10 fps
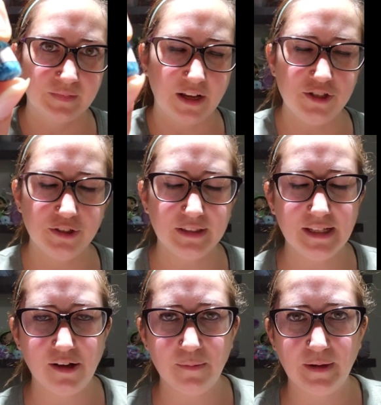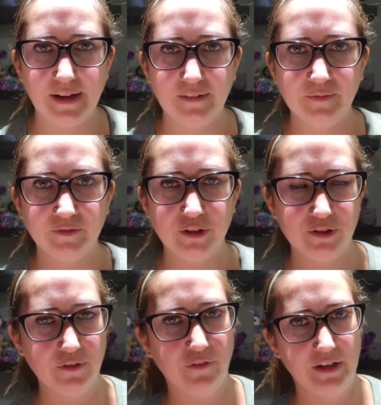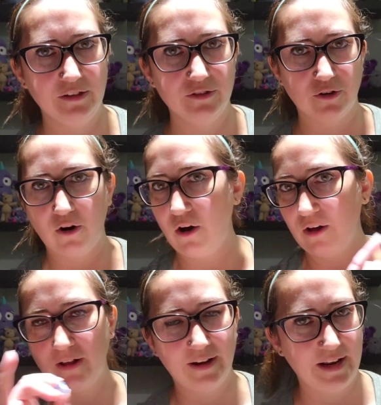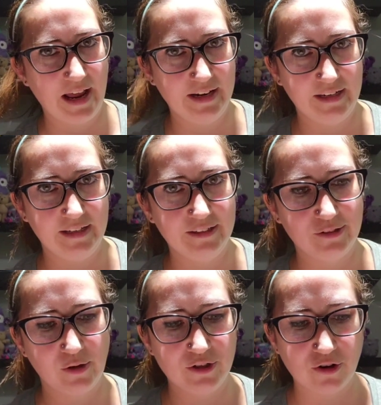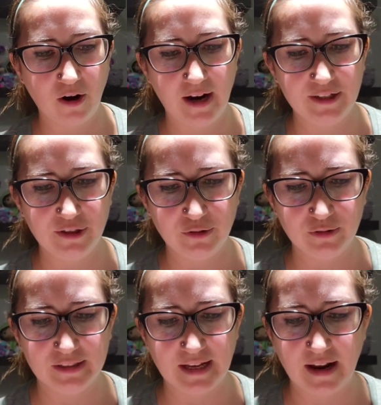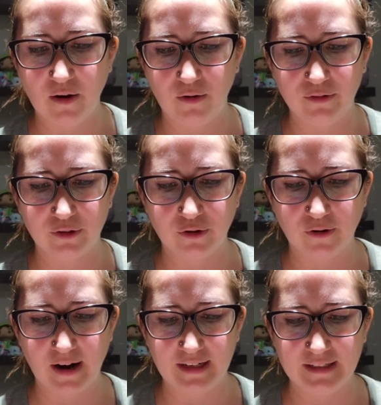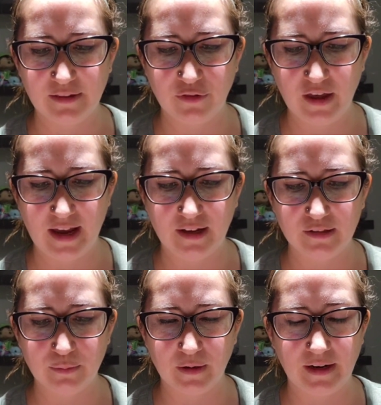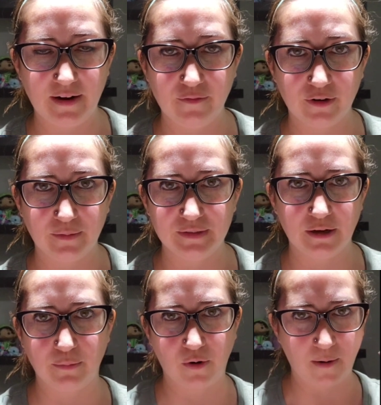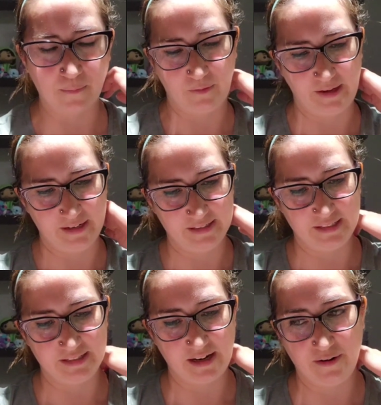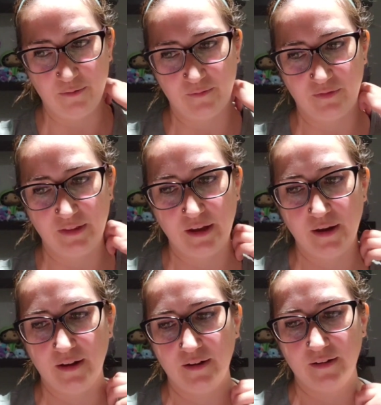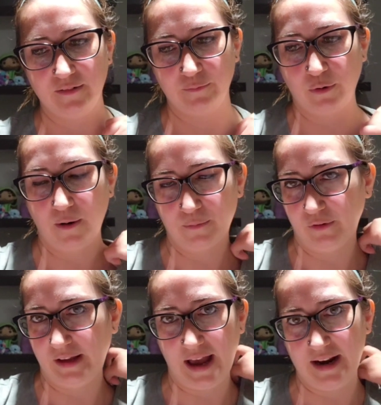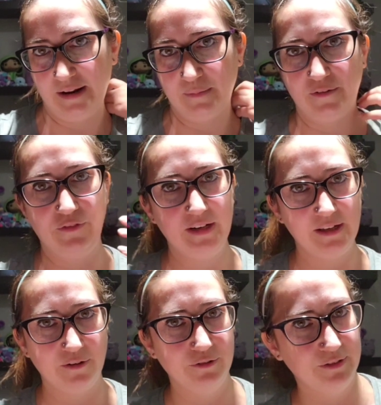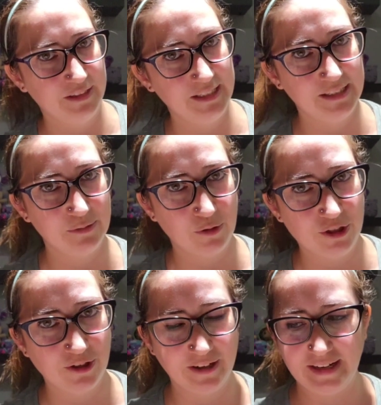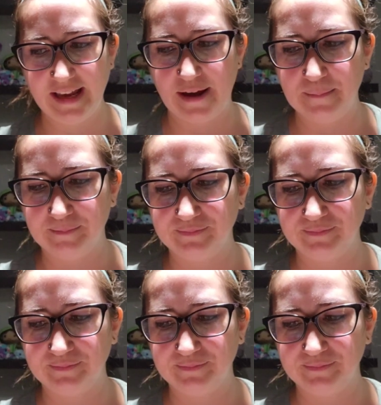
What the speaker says: As you can tell, my YouTube videos are all unedited, so I try to say all the correct things, but it never comes out properly. And since I don't properly edit my videos, this is what you're gonna get.